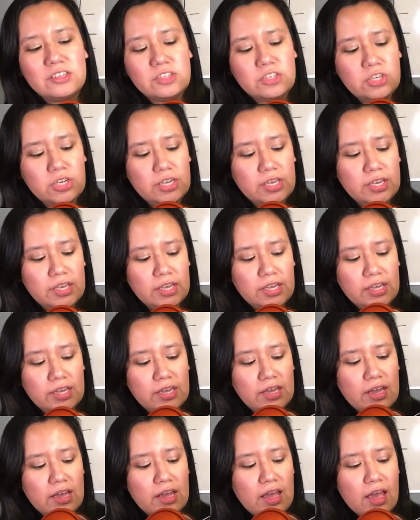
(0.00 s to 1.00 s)
G,
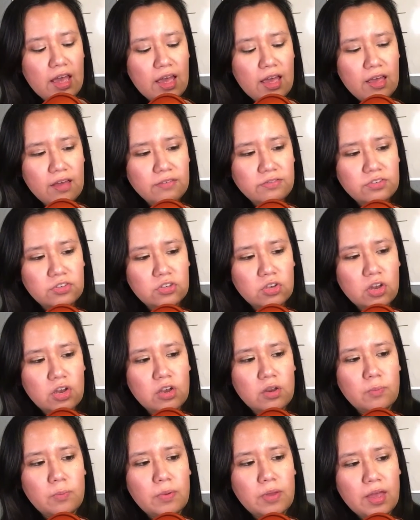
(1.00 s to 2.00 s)
F
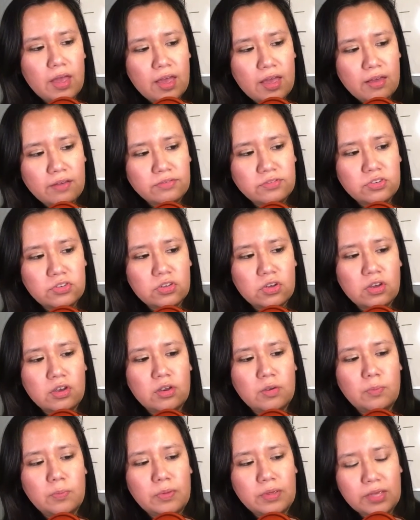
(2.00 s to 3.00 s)
sharp,
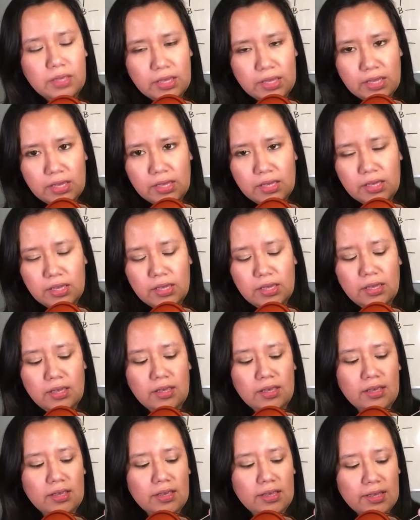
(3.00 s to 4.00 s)
E,
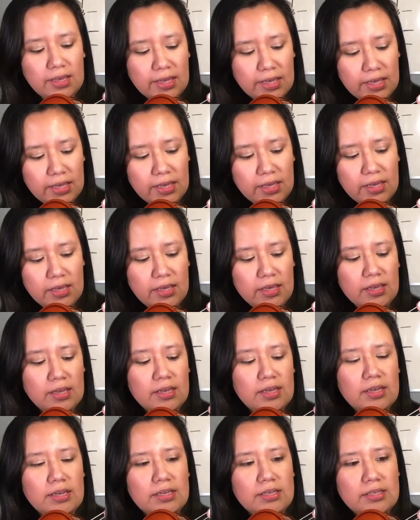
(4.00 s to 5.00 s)
E,
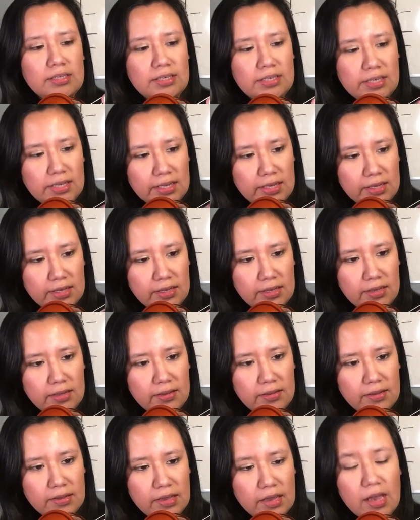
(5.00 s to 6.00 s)
D,
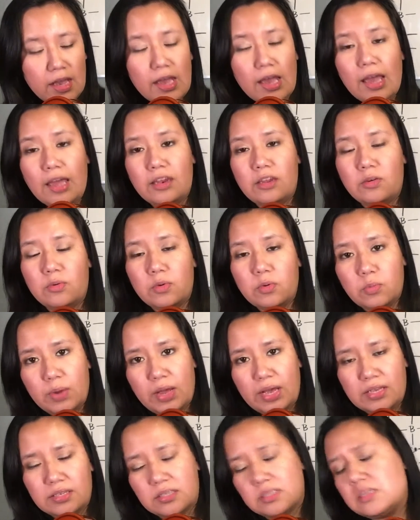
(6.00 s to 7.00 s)
and you would
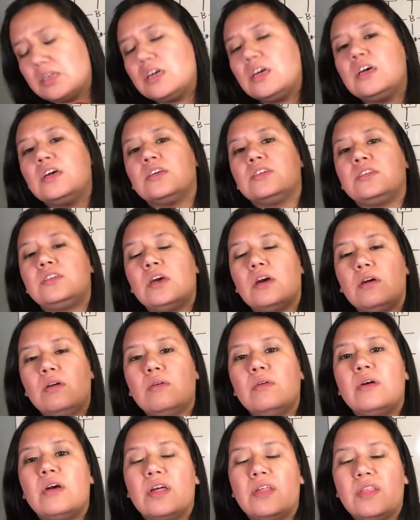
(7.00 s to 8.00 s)
rest.
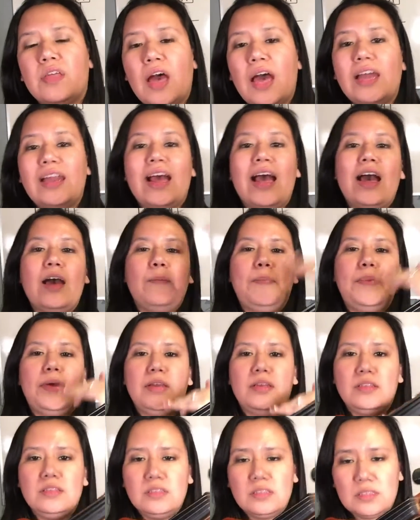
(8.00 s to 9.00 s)
So that
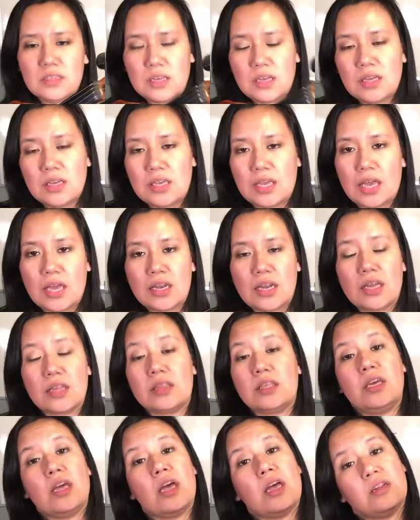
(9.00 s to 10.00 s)
happens again at
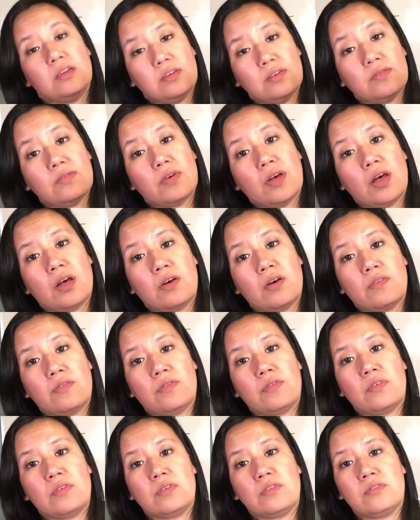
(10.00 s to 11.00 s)
the end of
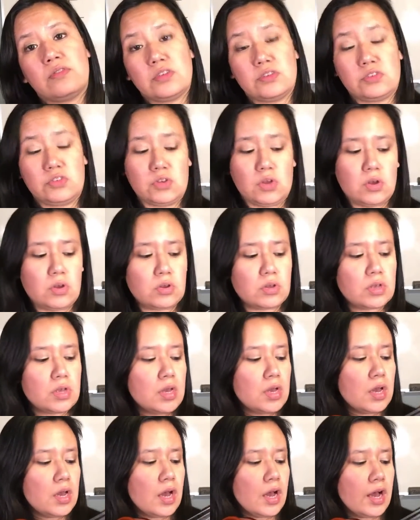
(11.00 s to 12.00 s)
the song.
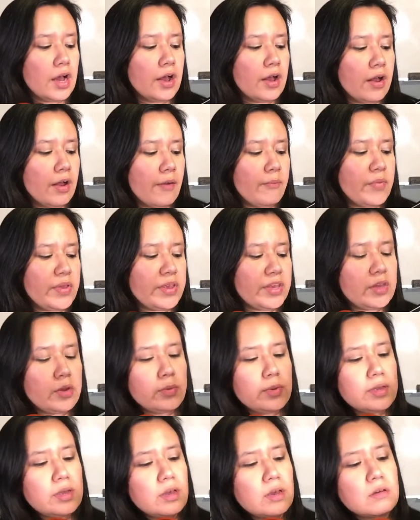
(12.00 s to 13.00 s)
But here
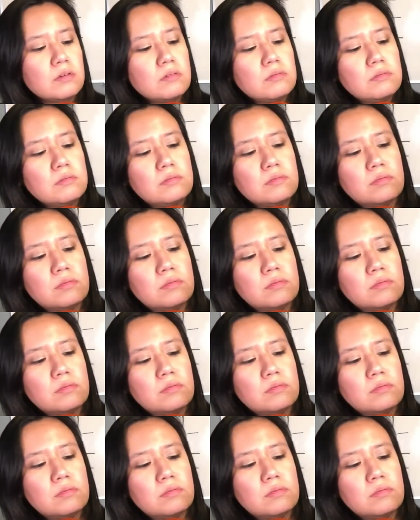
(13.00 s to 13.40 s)
we go.